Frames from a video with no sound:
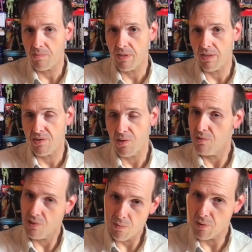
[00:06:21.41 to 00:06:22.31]
because those
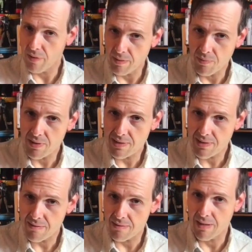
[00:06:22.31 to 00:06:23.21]
lower grade
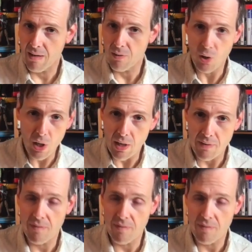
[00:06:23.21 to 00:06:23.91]
books are now gone,